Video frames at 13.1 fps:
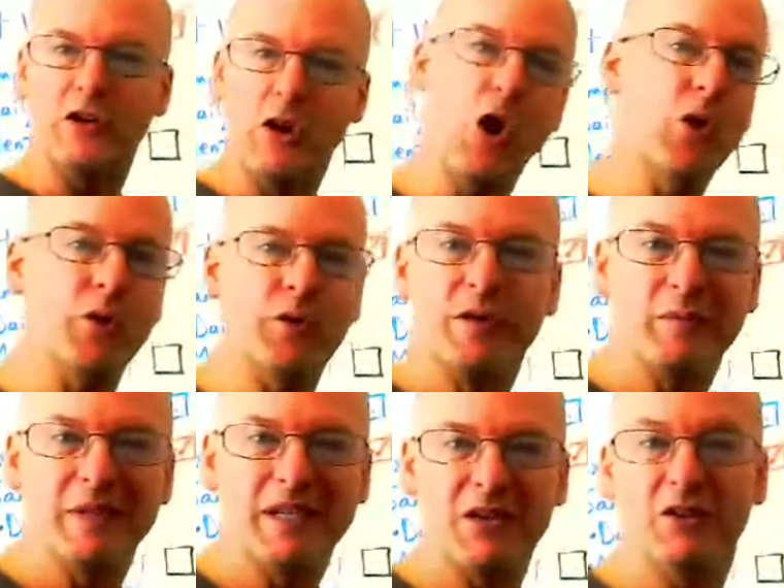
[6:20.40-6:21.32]
know the
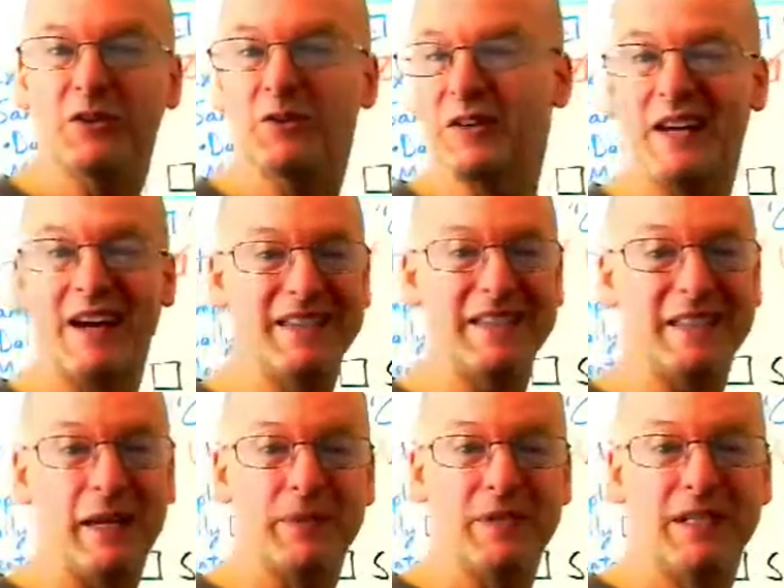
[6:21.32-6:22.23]
material, the
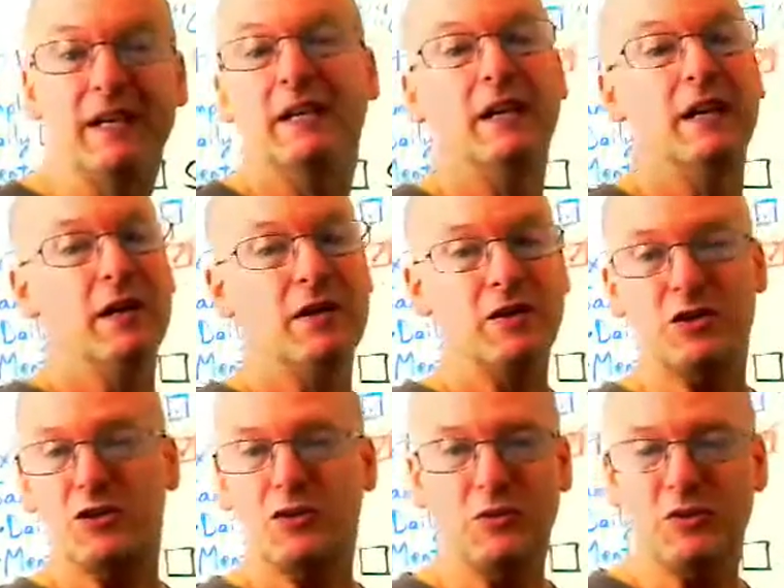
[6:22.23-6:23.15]
concepts. The
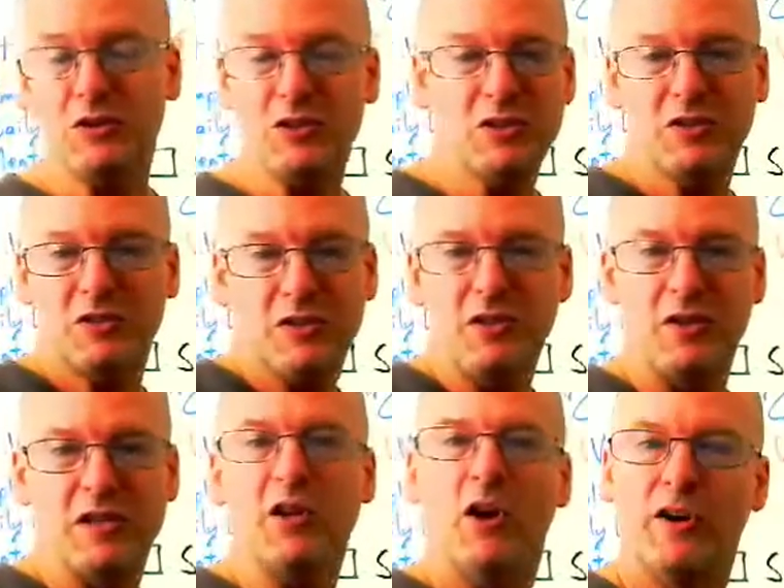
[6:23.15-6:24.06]
students,
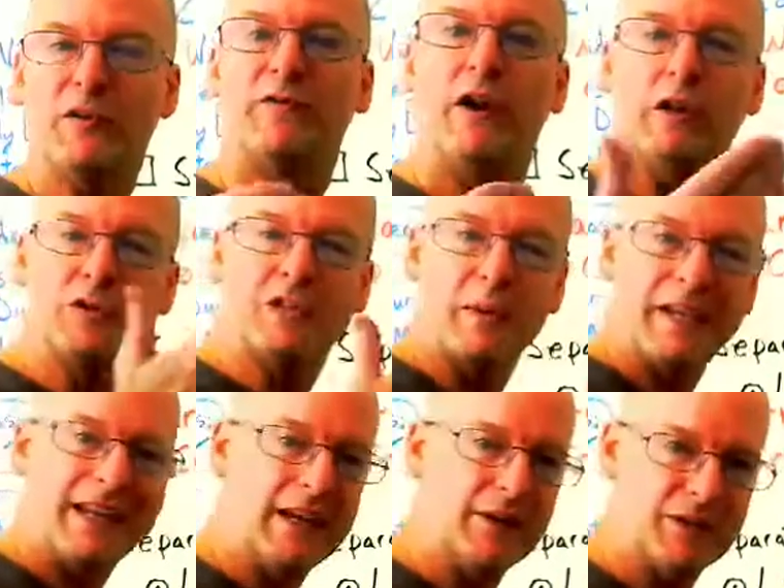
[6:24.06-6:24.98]
it's hard to follow
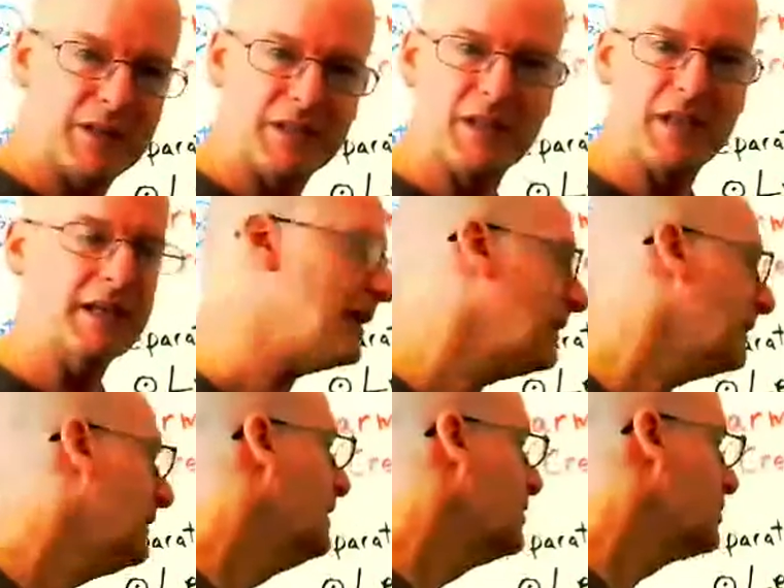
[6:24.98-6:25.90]
somebody else's thinking.
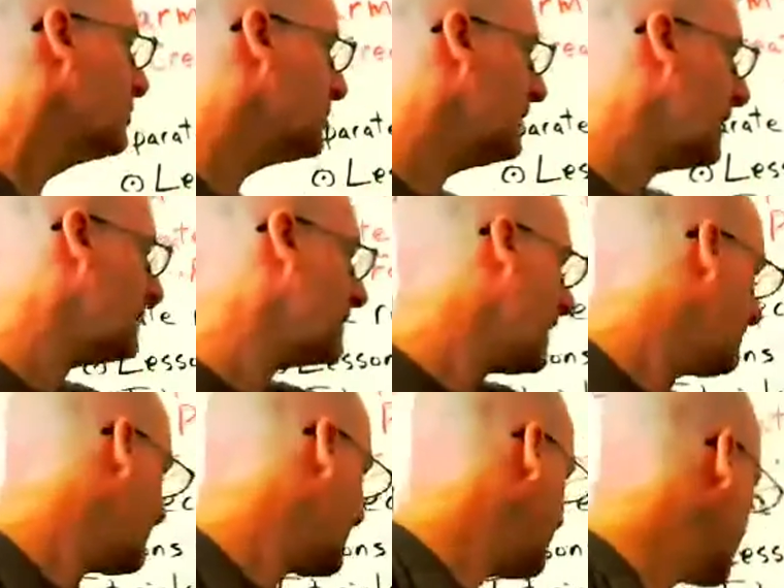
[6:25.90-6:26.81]
So it's nice to
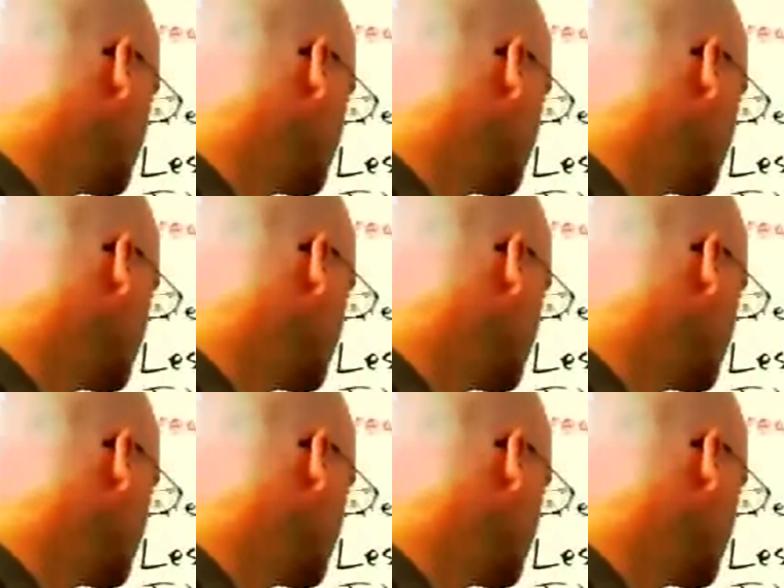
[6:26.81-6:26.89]
have that